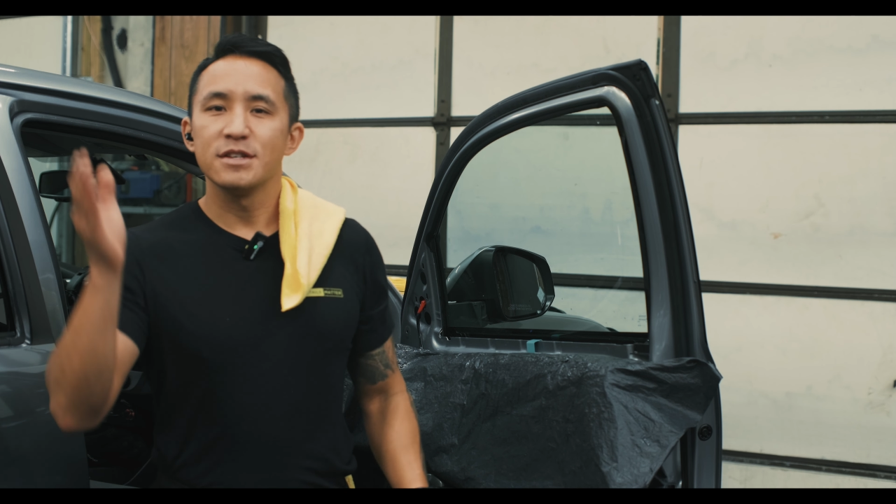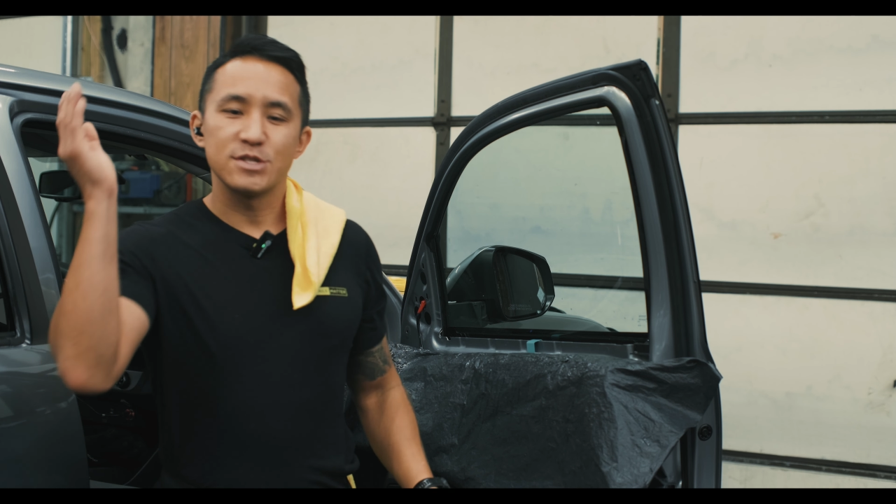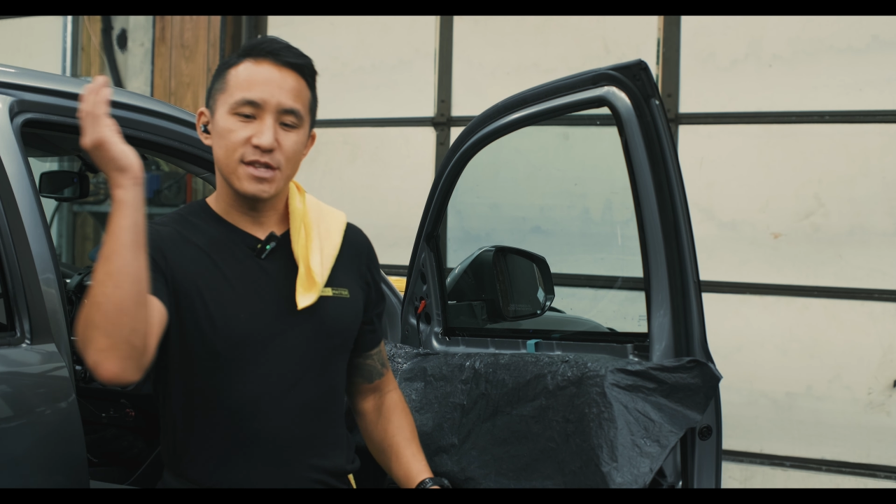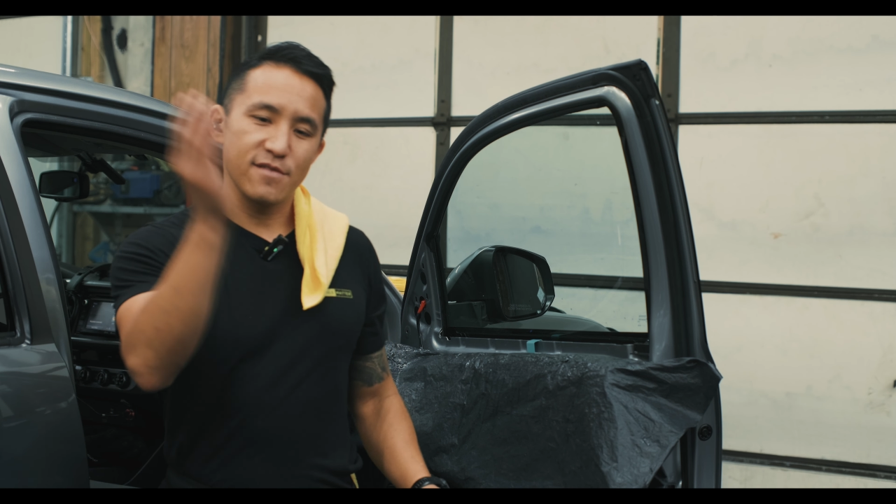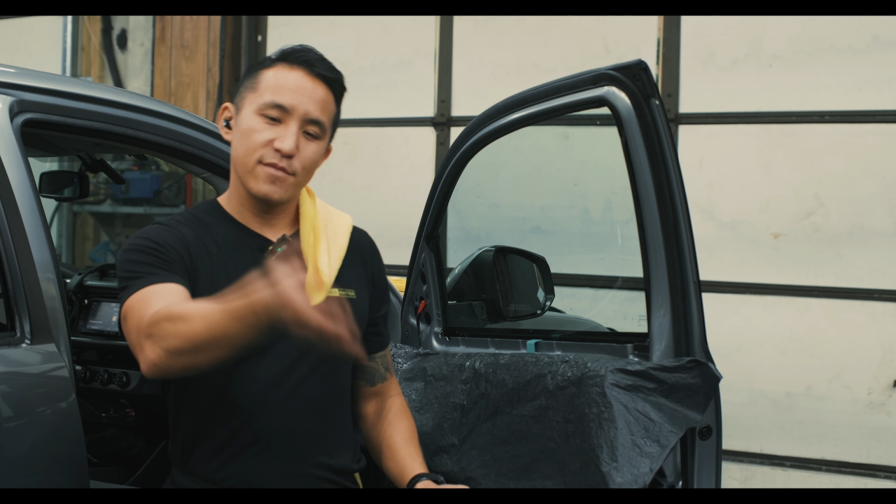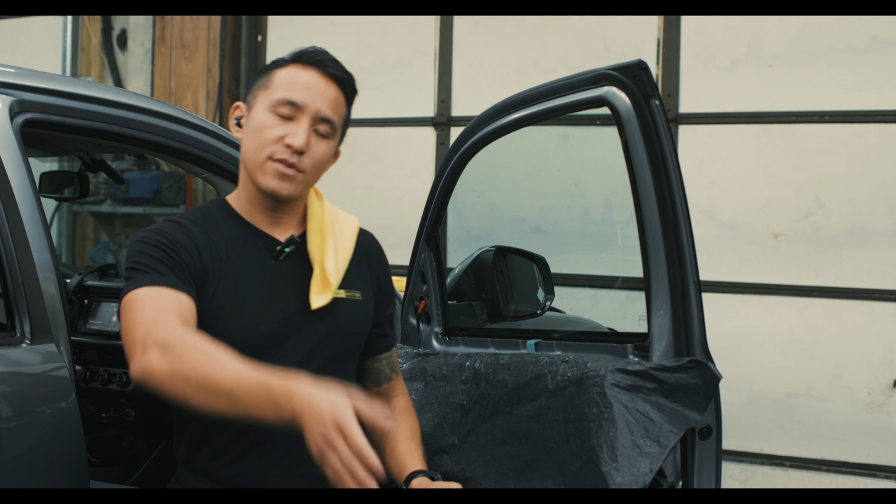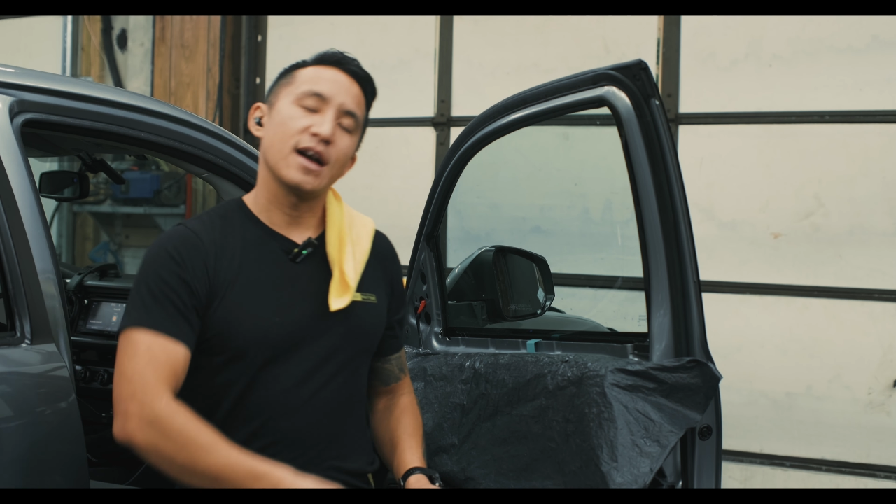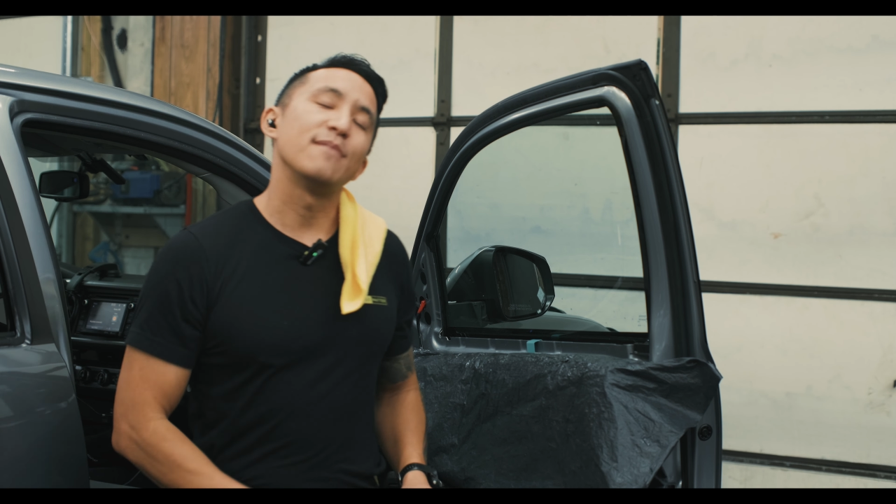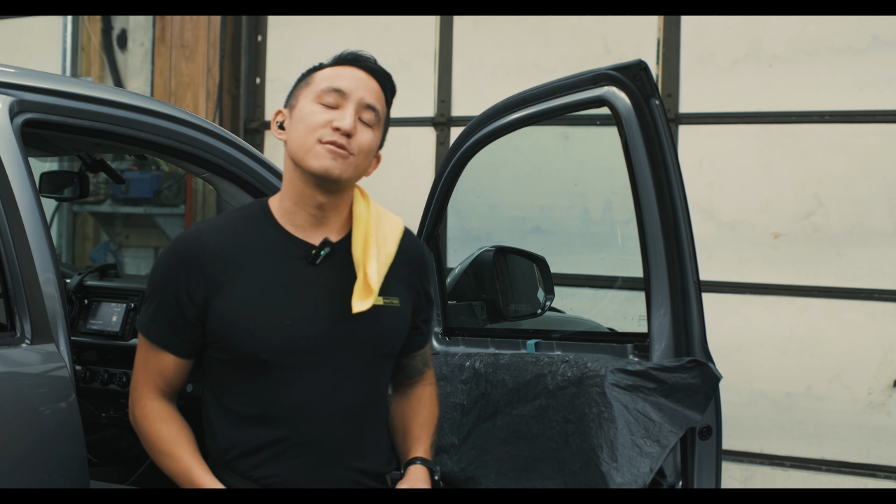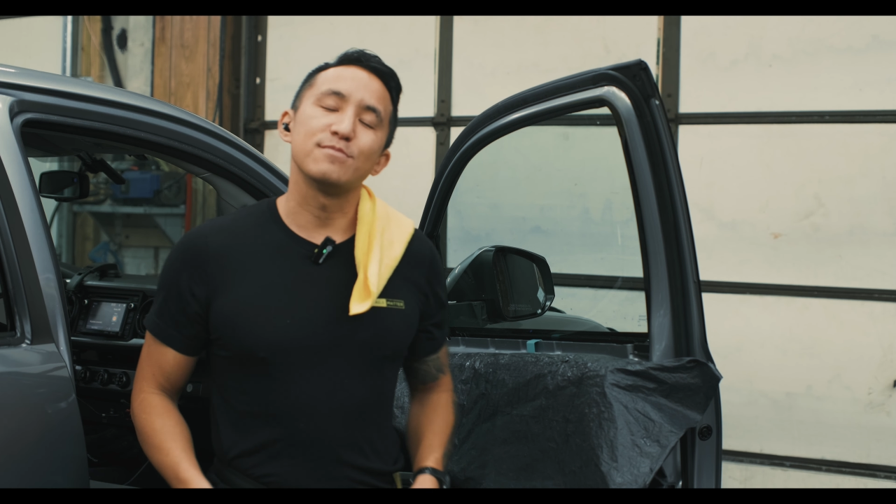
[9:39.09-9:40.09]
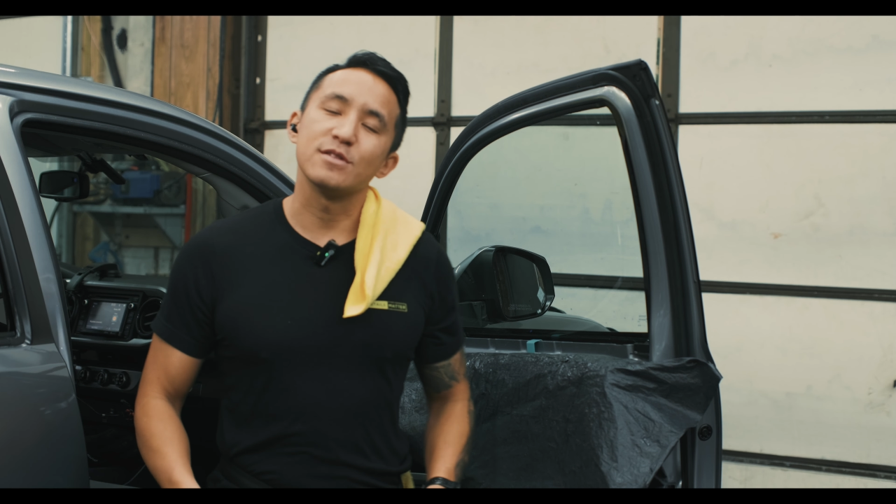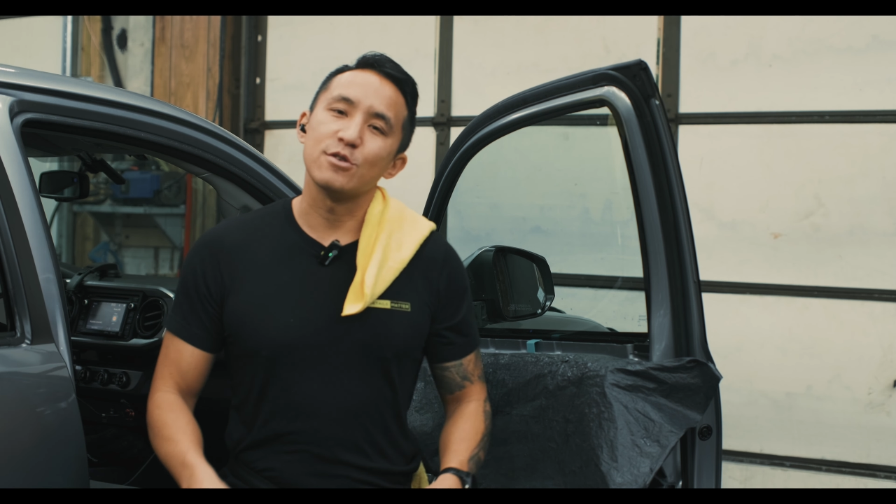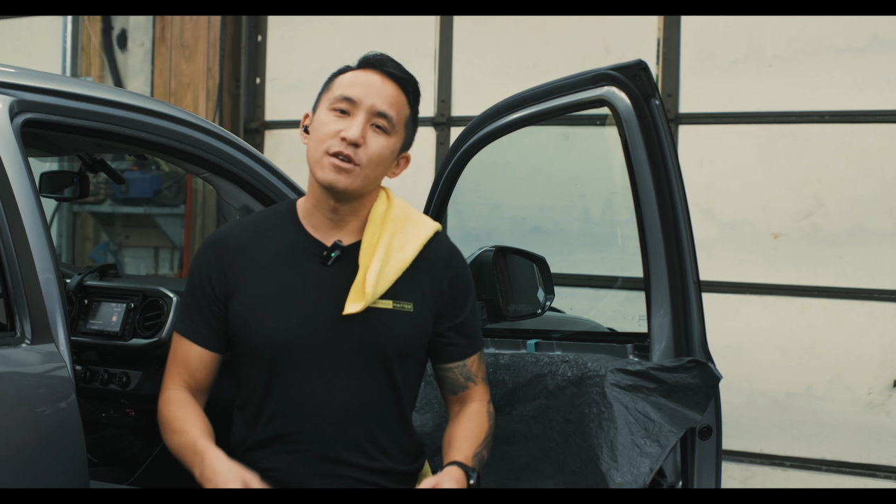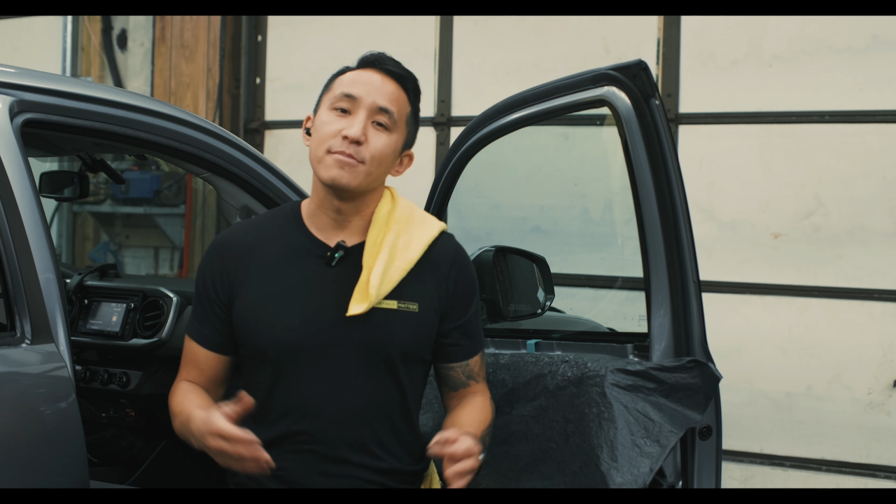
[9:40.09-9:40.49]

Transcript: just leave them in the comments below.